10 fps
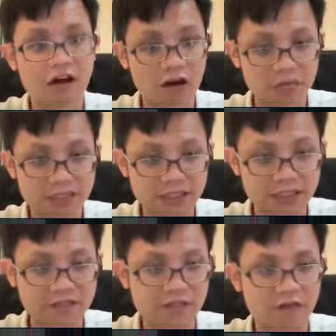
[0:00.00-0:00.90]

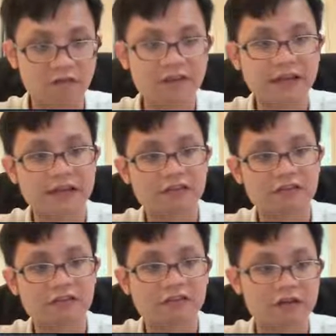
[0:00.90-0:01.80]
opposite. Of course, there is
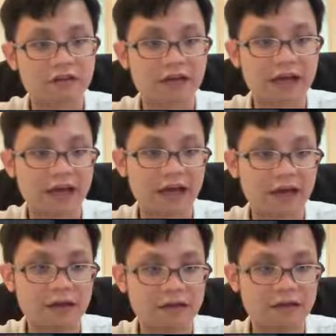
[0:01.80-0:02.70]
also water lah.
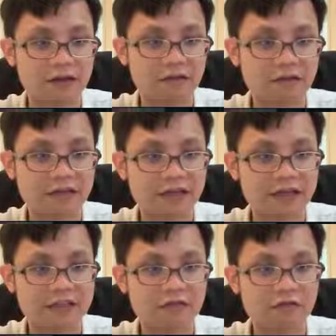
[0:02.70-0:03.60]
Of course, there
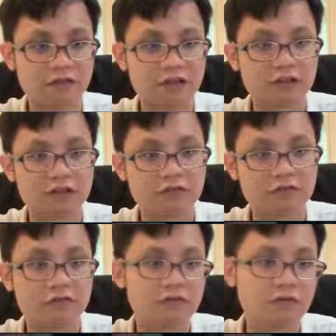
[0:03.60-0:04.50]
is a water to,
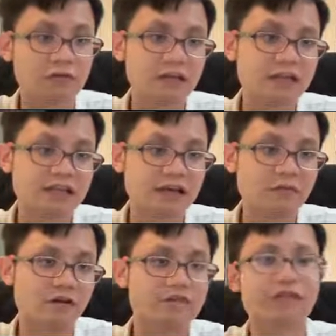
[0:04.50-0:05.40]

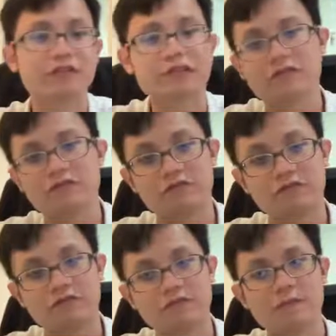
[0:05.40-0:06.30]
some of water
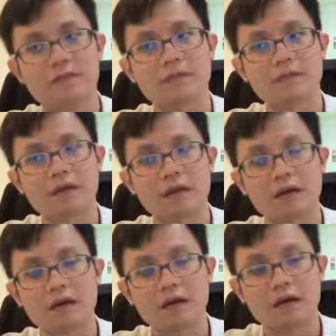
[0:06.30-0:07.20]
to
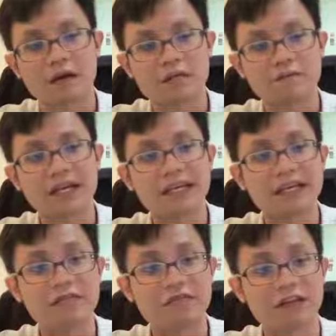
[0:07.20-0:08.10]
make
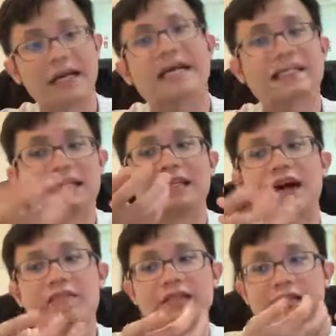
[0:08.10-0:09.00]
it work. Acid
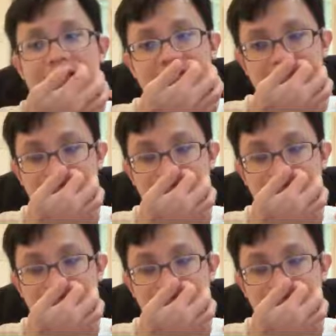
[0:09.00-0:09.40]
always need